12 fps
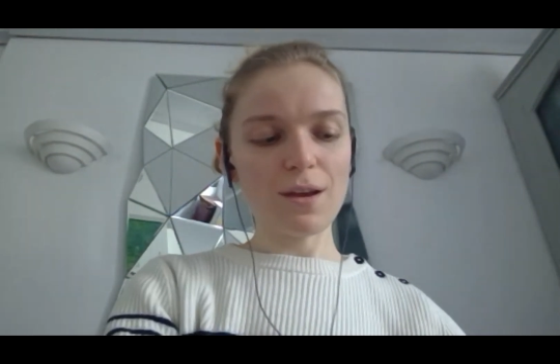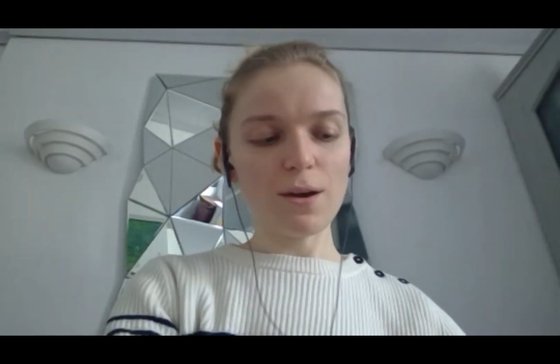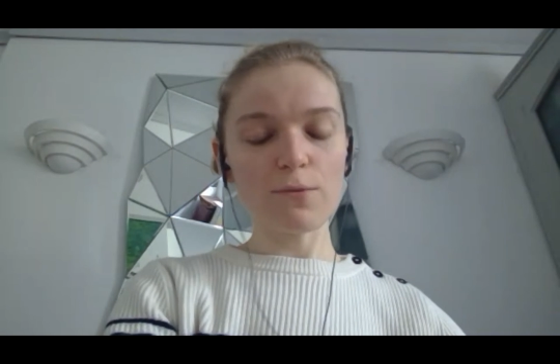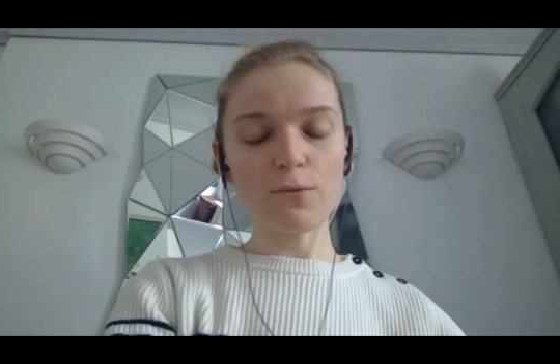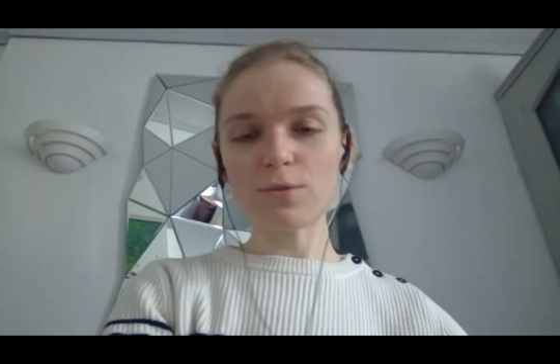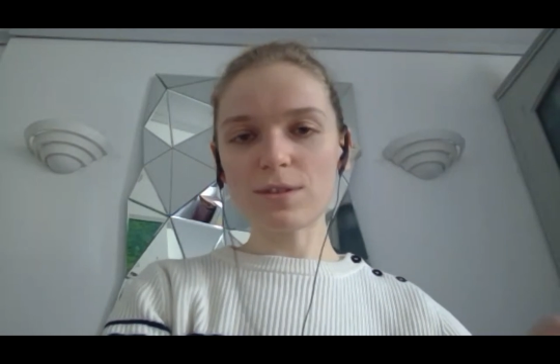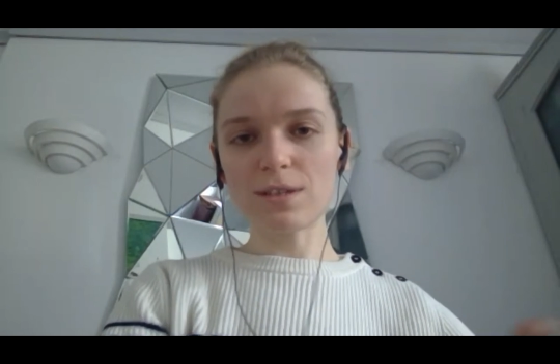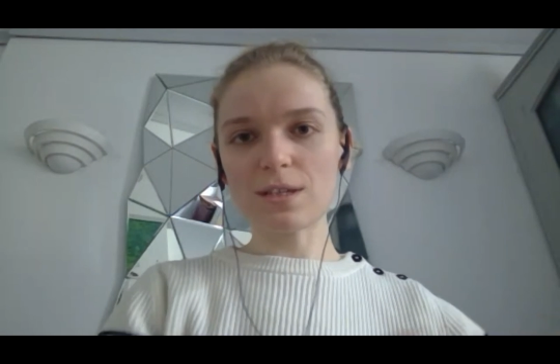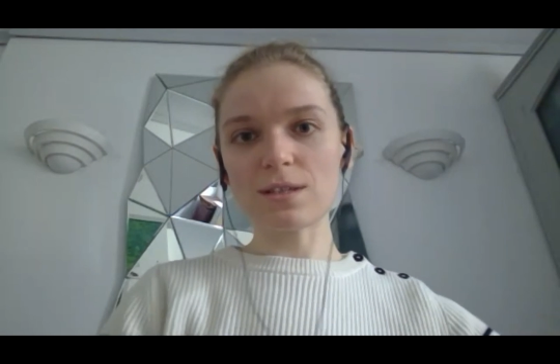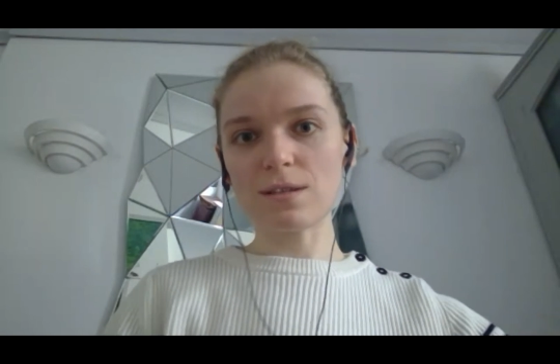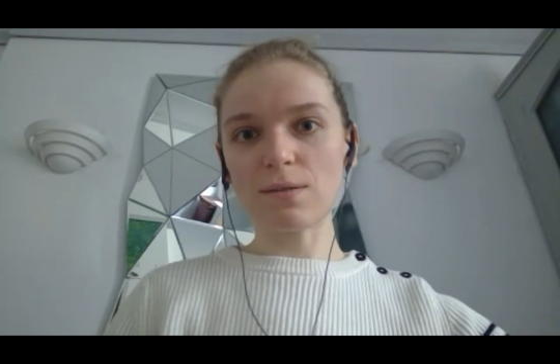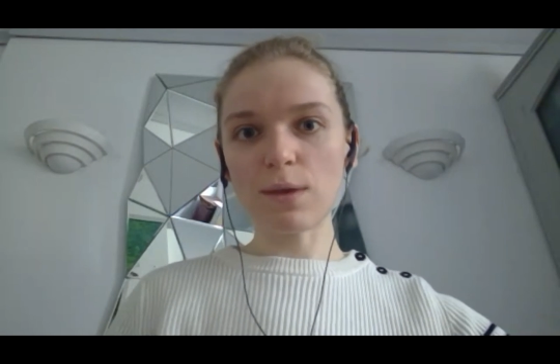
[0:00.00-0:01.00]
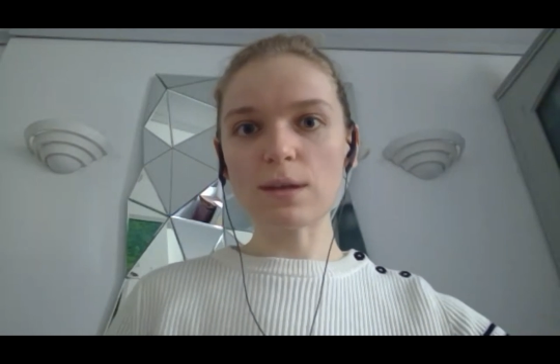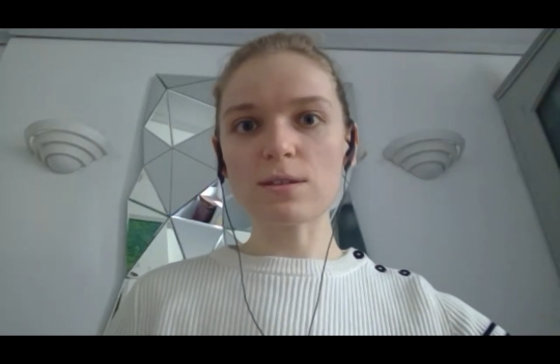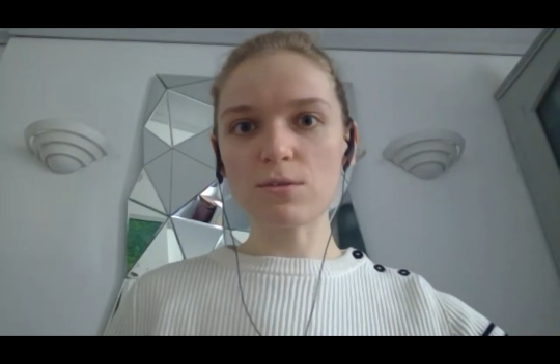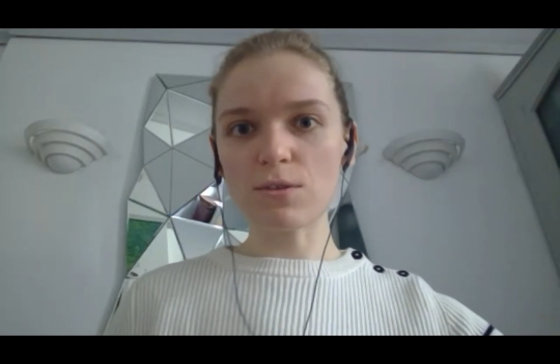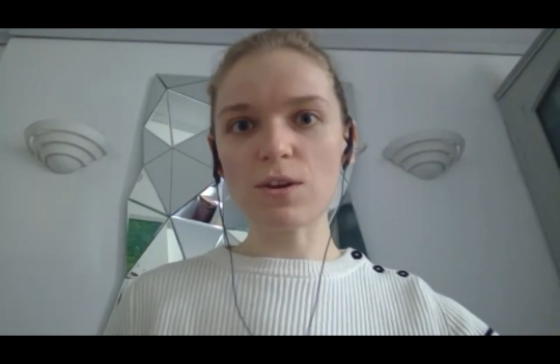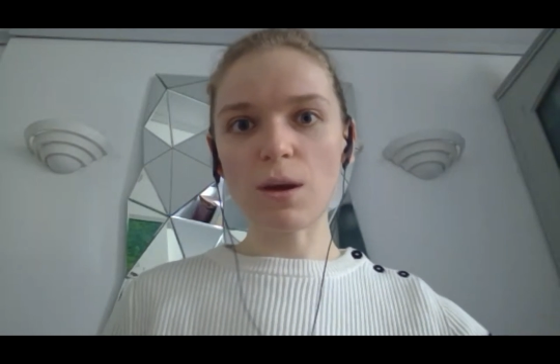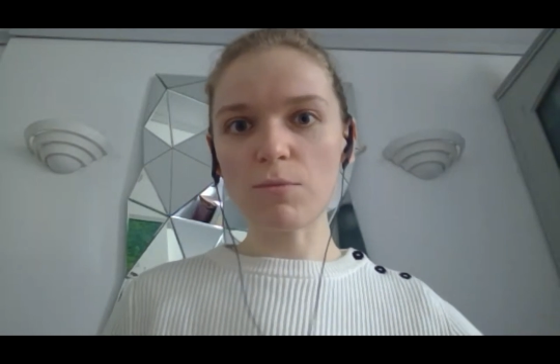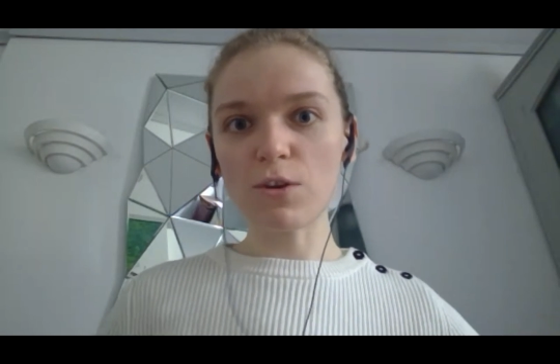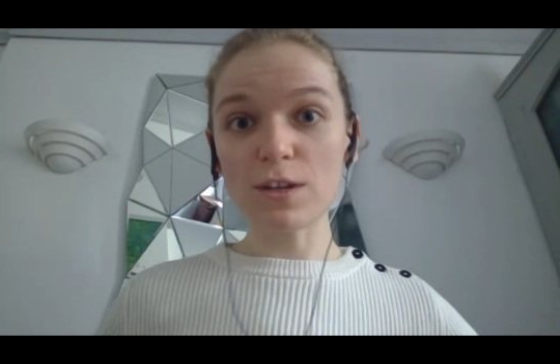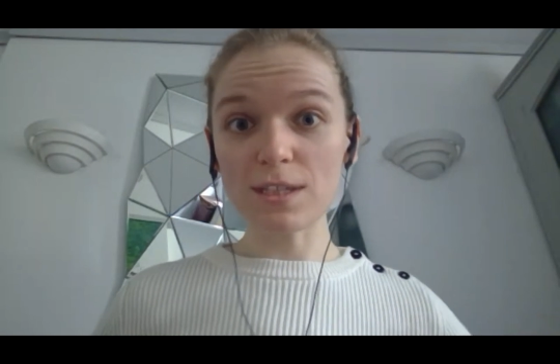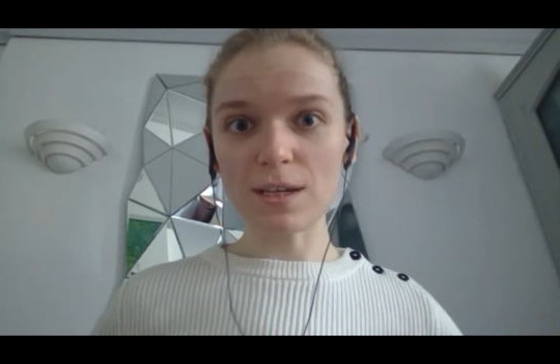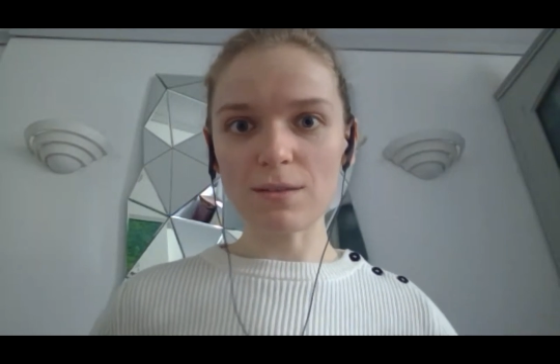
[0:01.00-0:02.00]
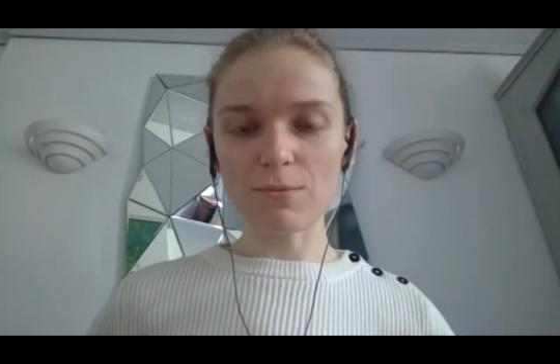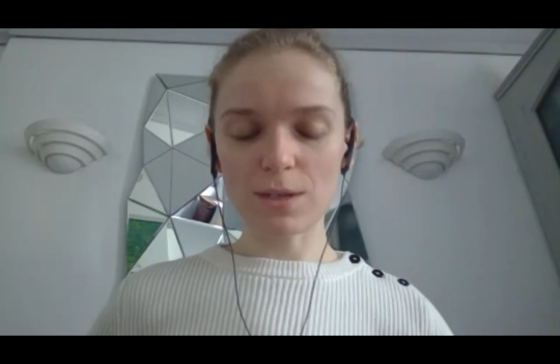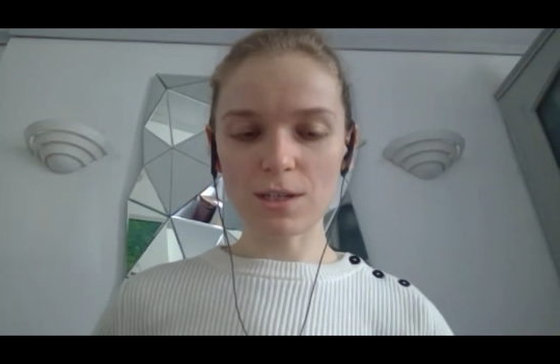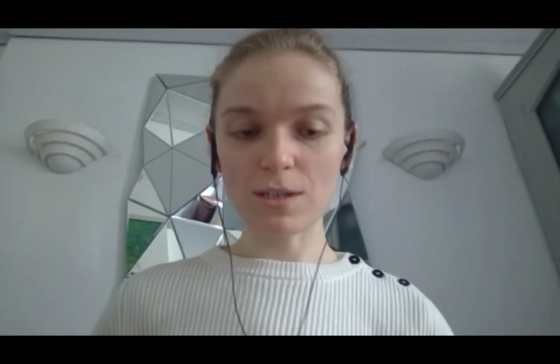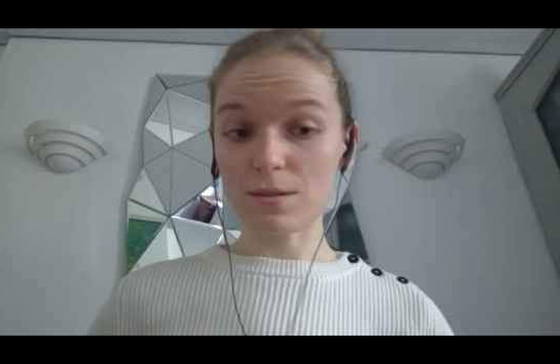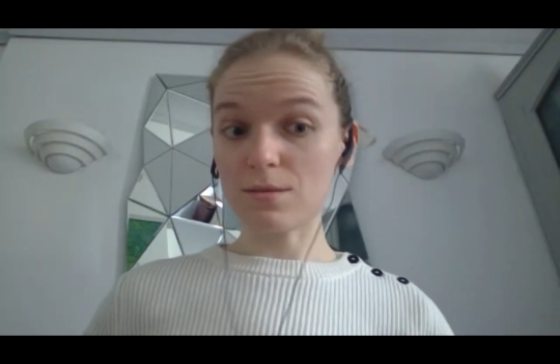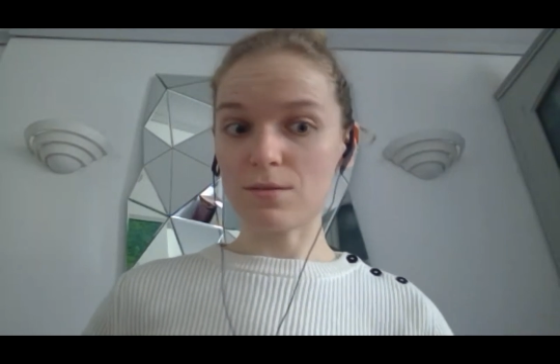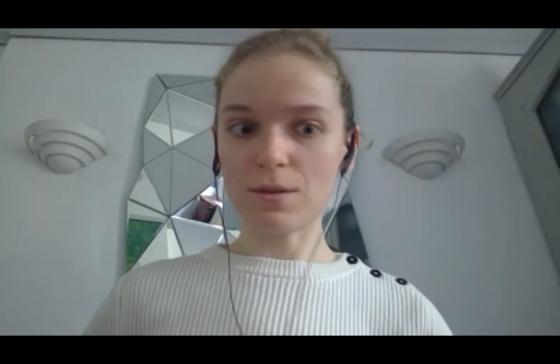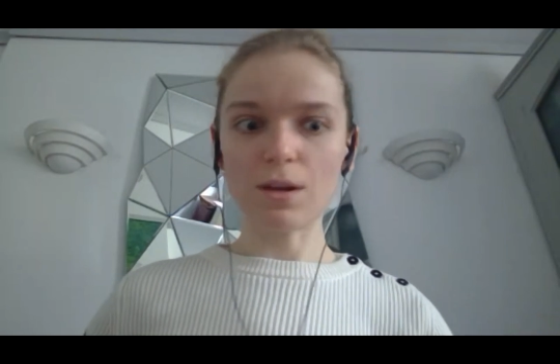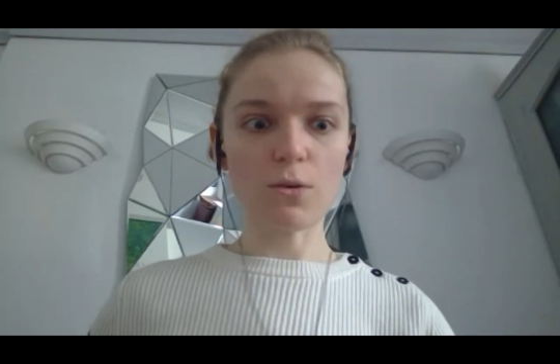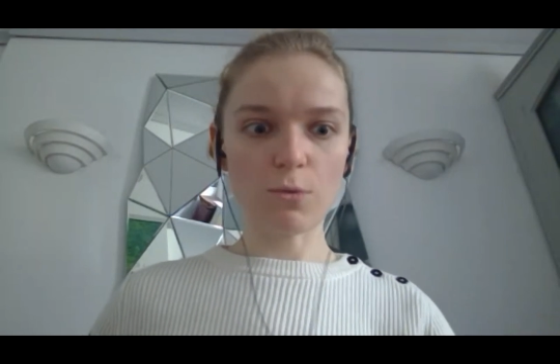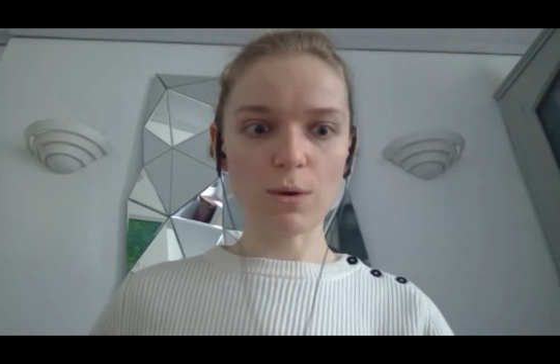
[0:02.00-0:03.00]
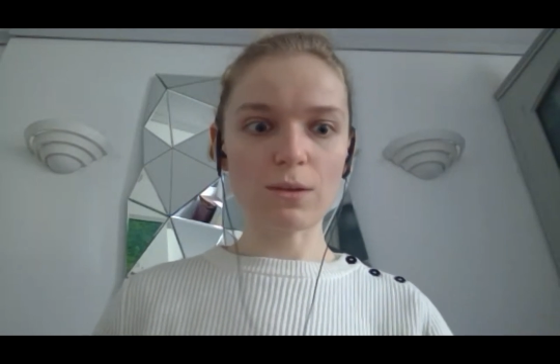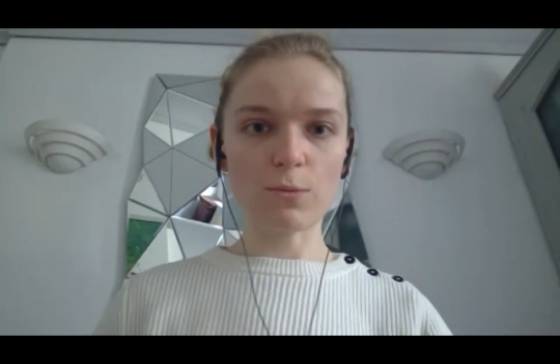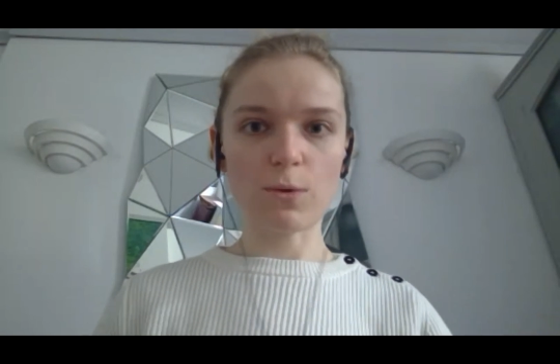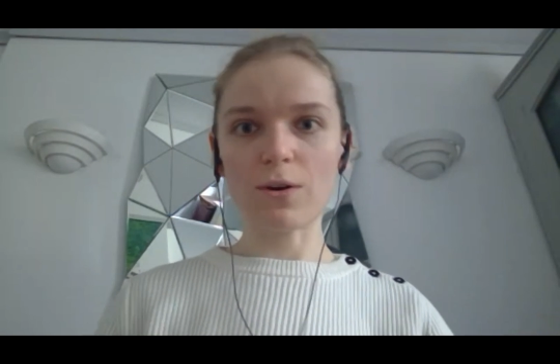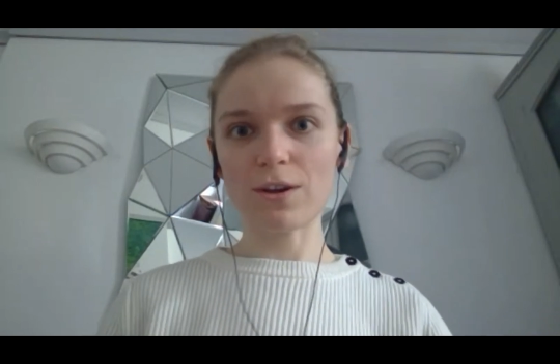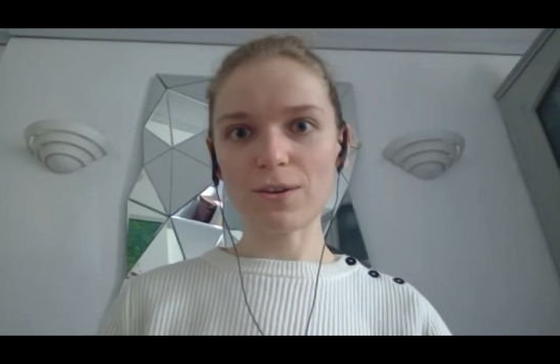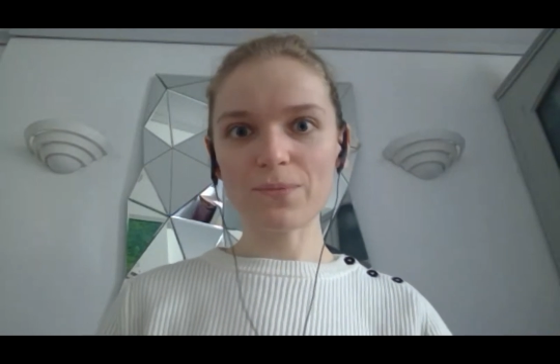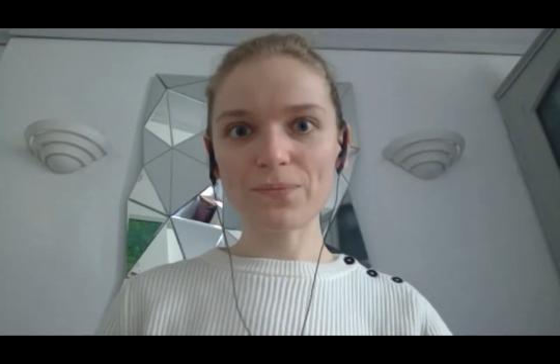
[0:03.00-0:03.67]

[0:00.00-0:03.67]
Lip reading: of course this is thanks to the community, which is doing a great work.